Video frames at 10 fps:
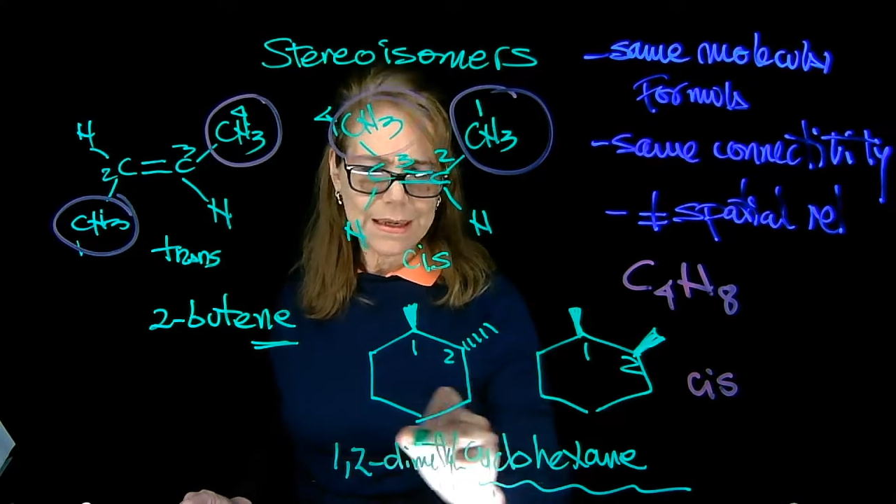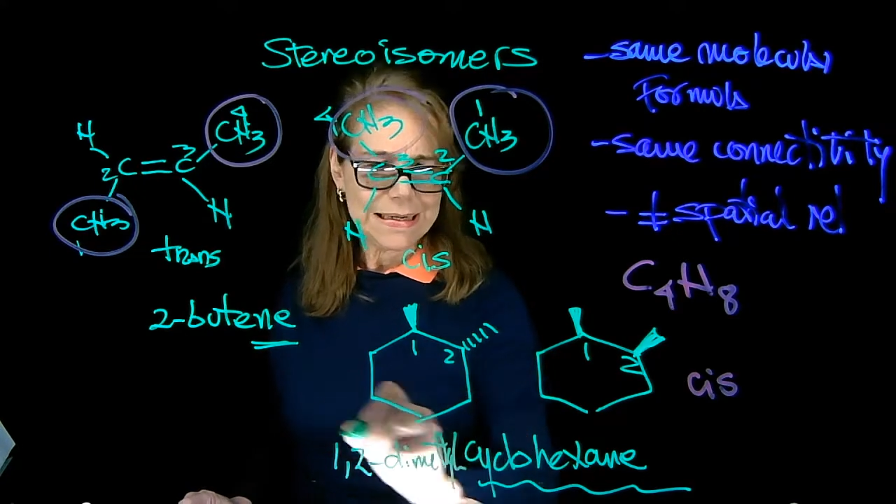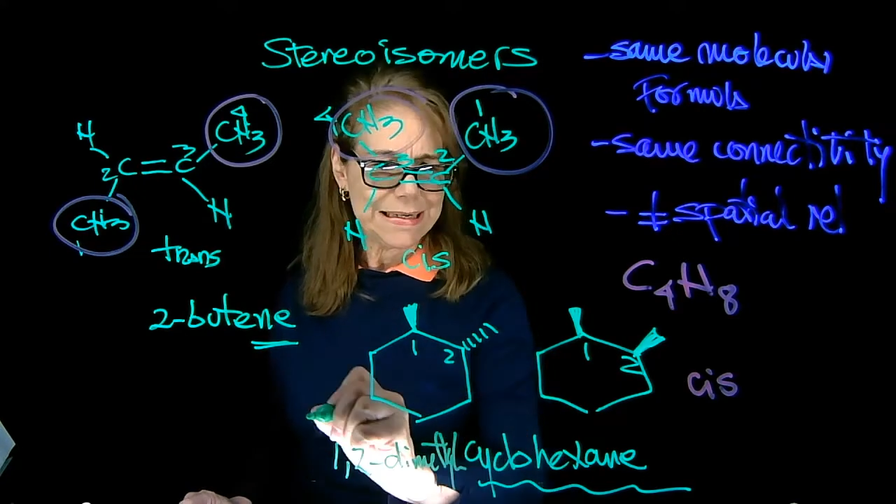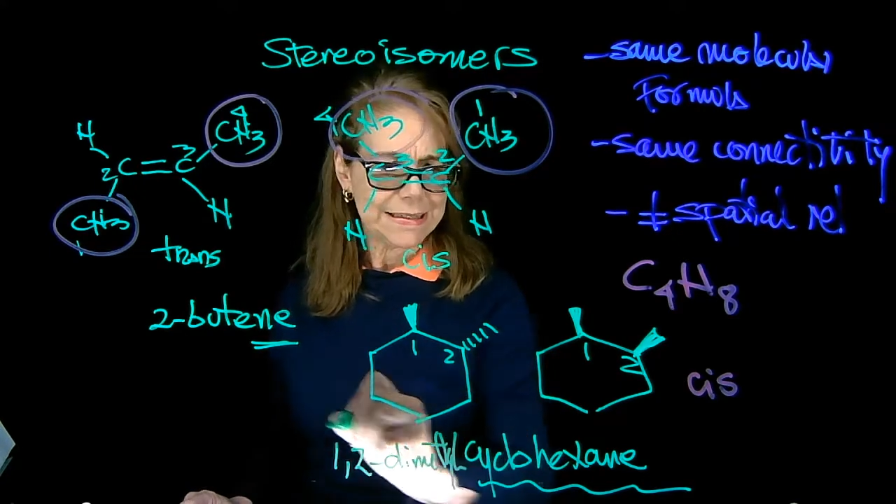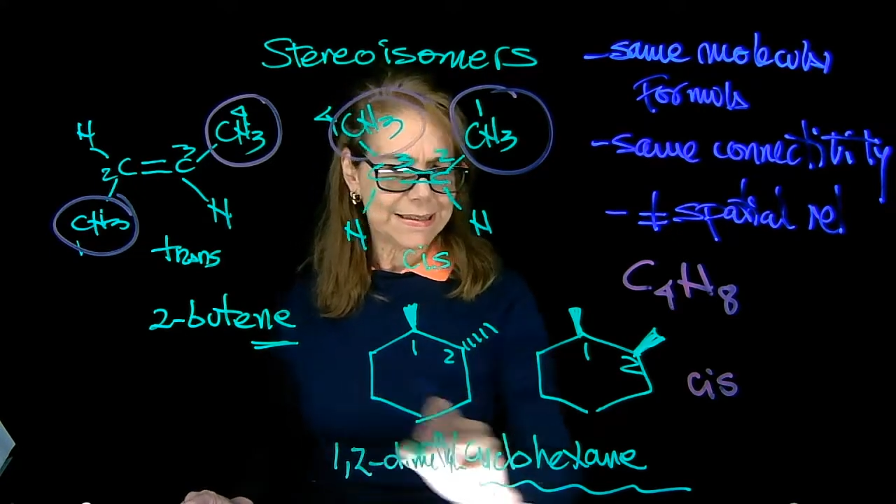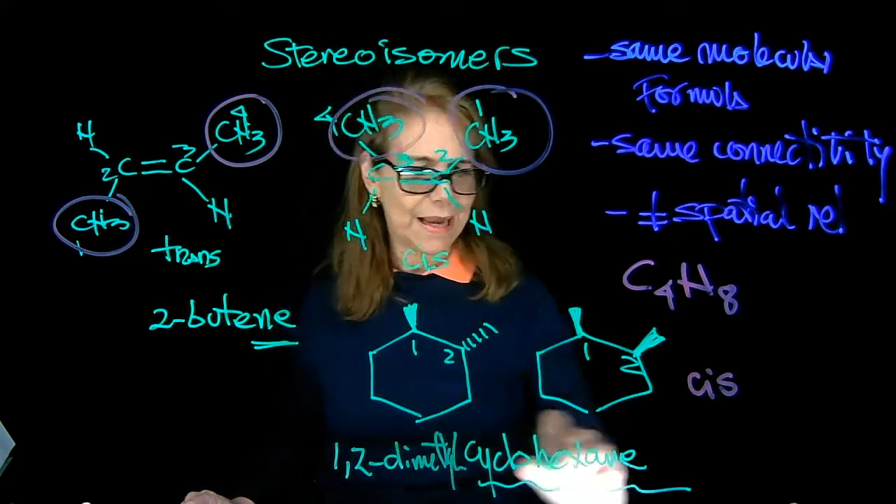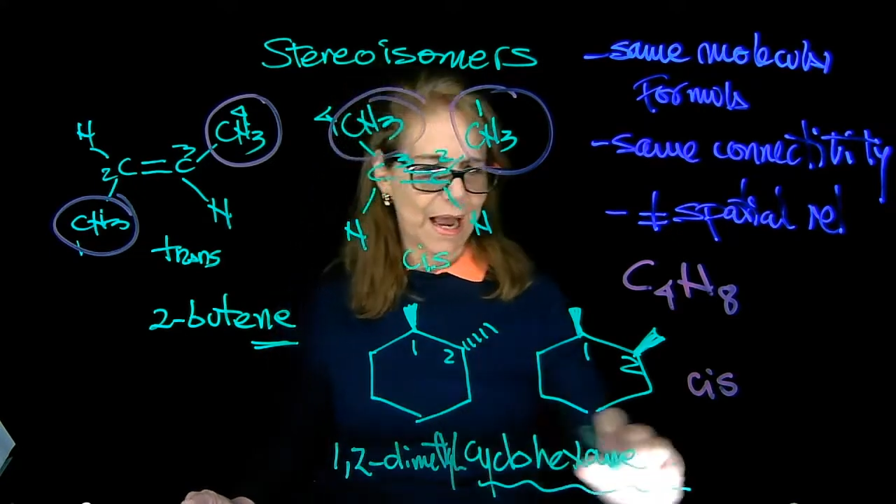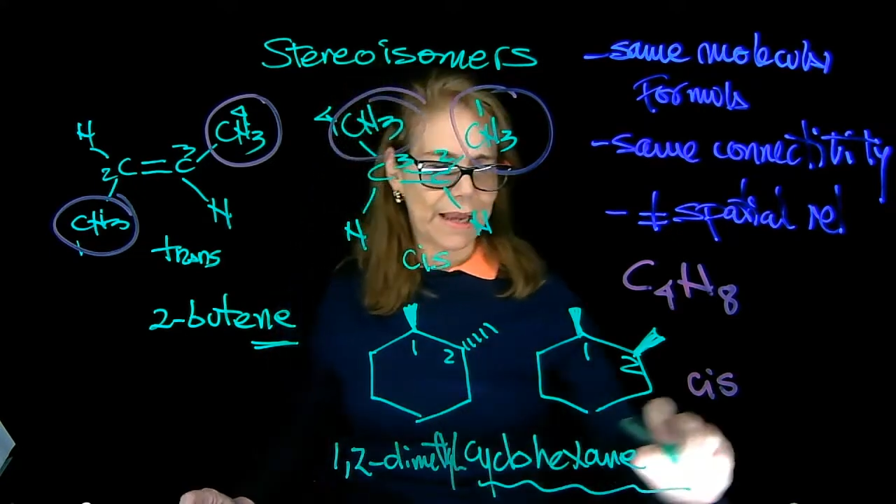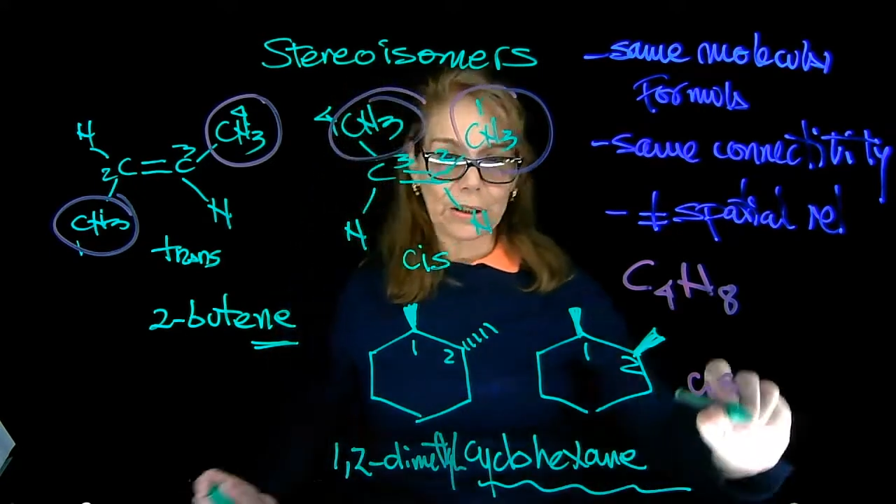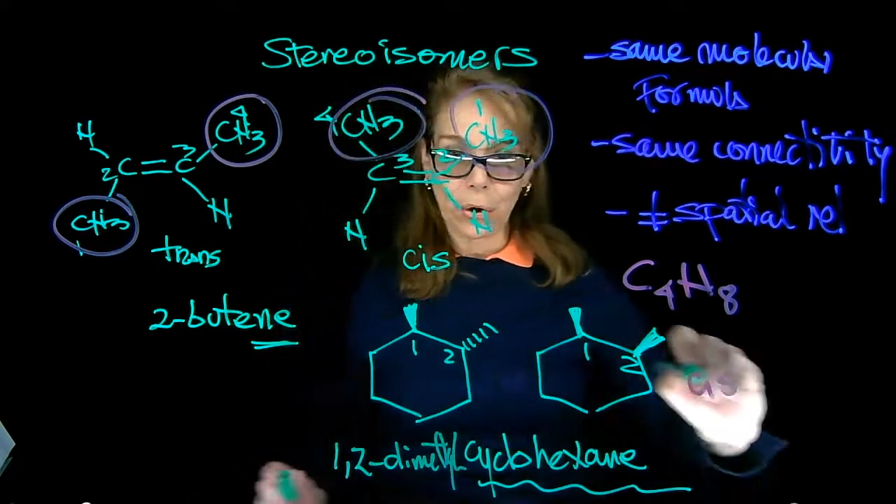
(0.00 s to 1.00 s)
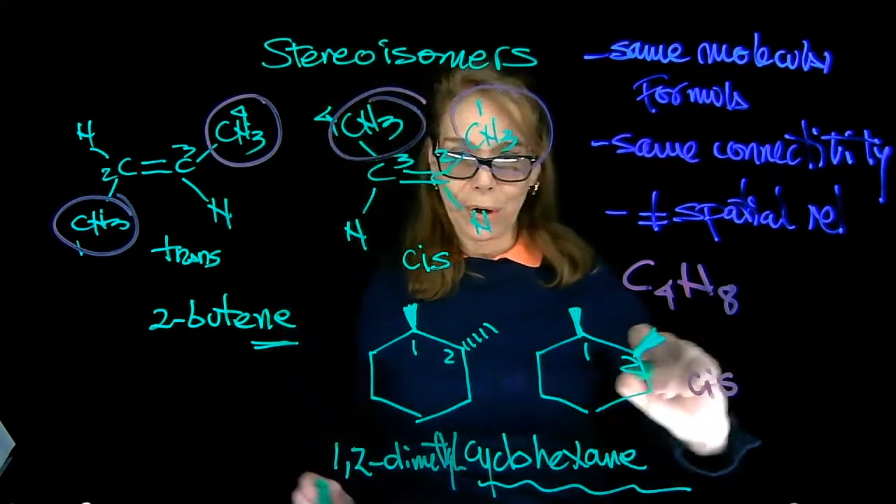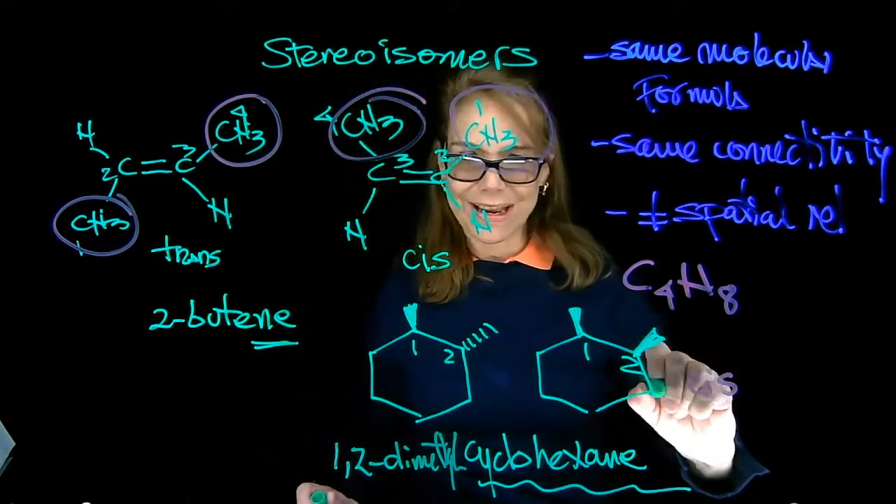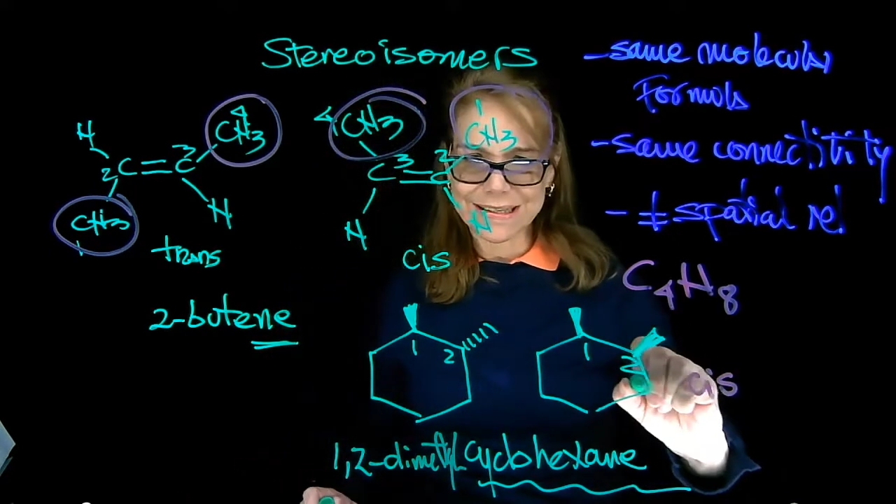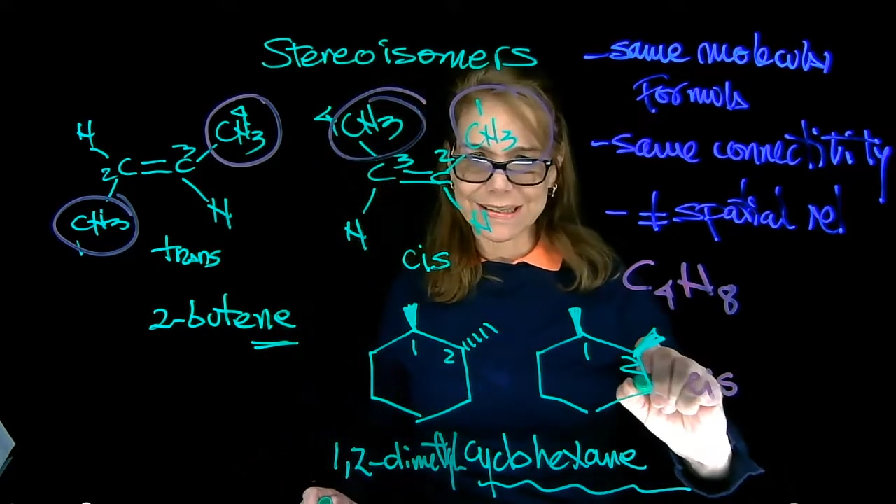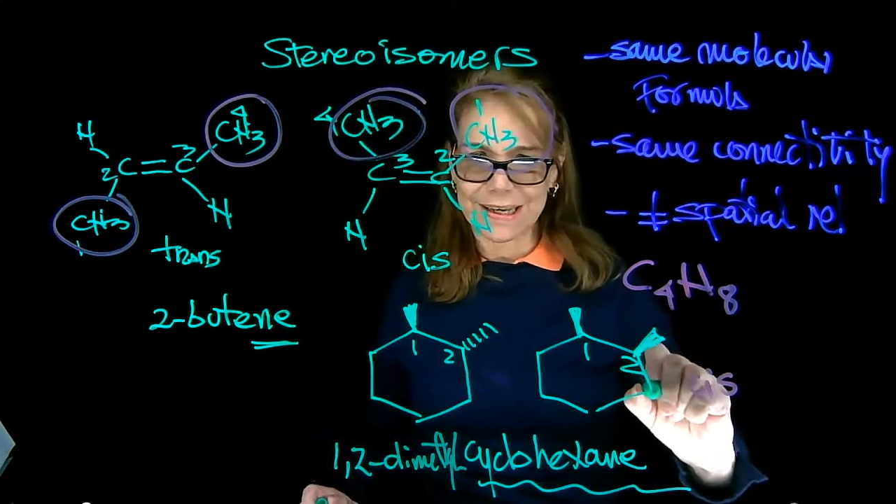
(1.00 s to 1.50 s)

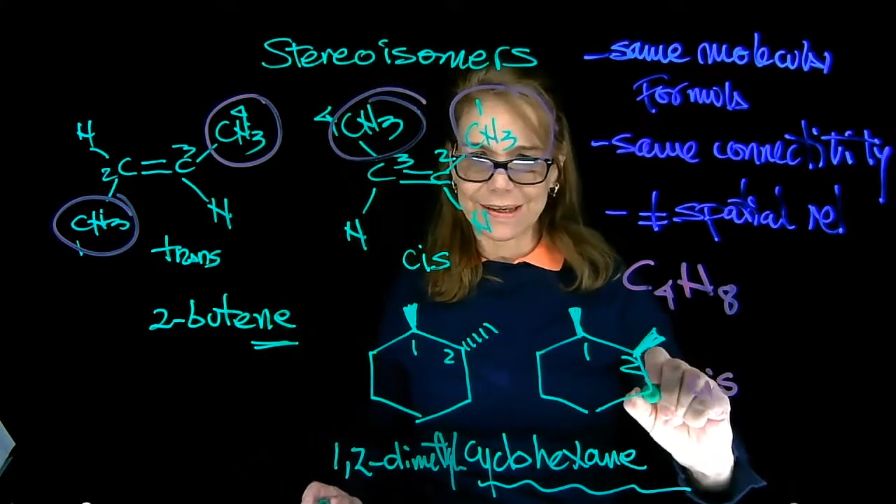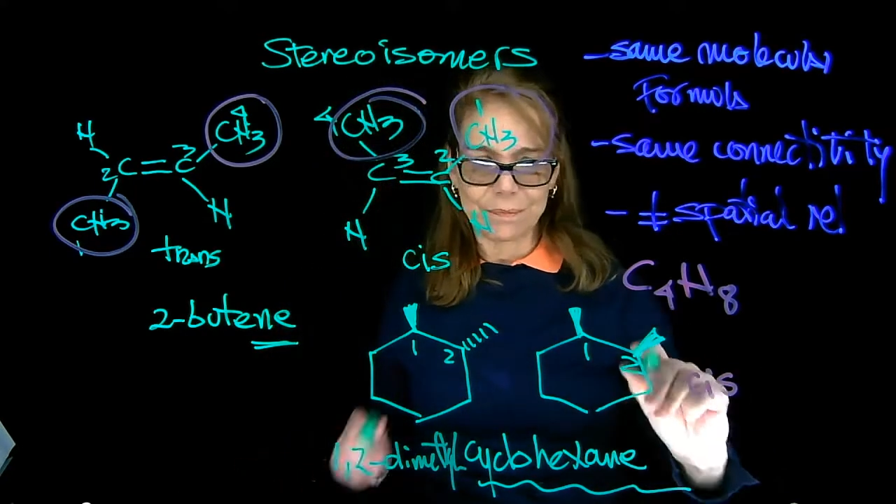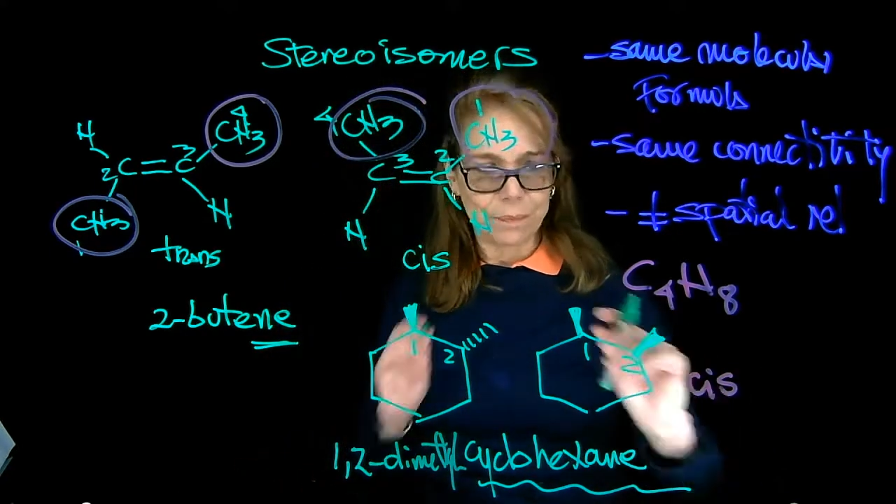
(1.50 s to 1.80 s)
cyclohexane.